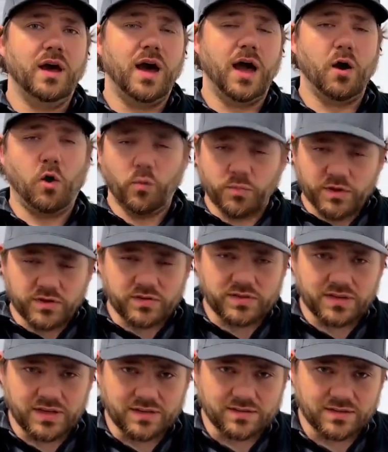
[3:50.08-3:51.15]
I hope
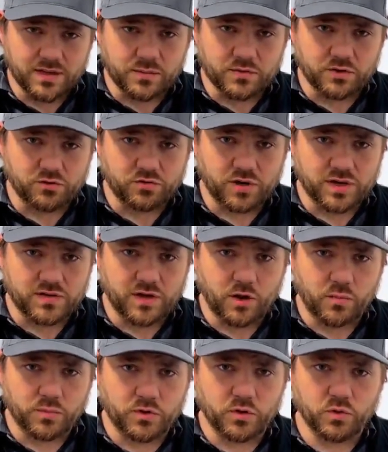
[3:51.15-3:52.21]
these tips and tricks
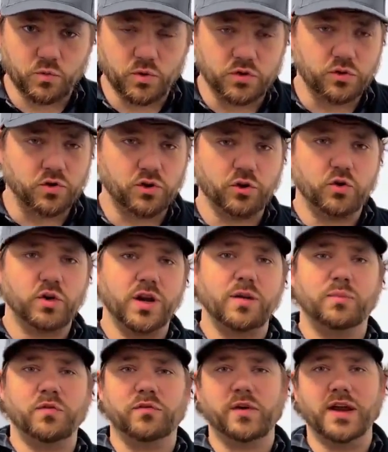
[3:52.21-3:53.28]
help you with your unit
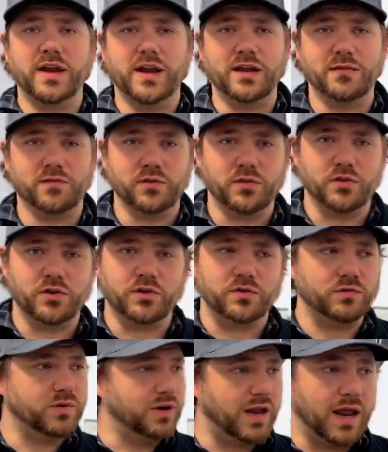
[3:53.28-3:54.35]
and prevent
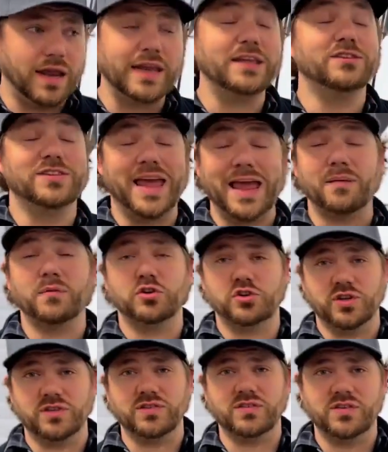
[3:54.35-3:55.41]
any
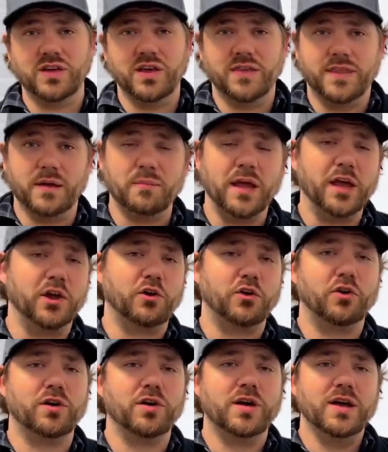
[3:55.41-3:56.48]
damages that may
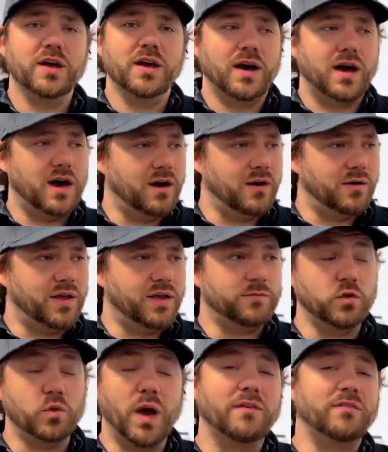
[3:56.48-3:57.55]
occur. If
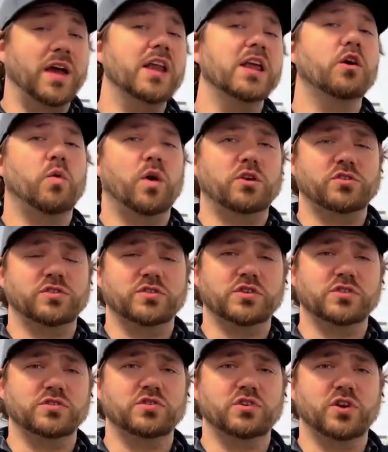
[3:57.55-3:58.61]
you have any questions
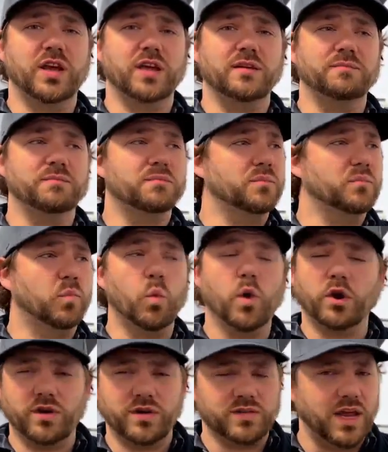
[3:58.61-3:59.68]
concerning
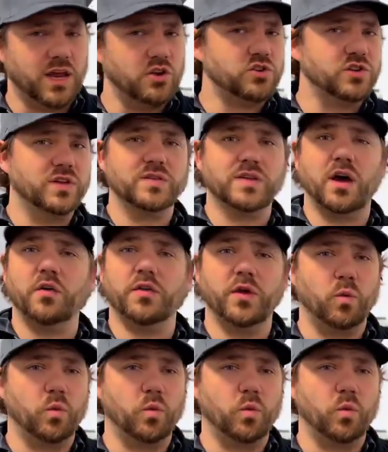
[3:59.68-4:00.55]
winterizations, how they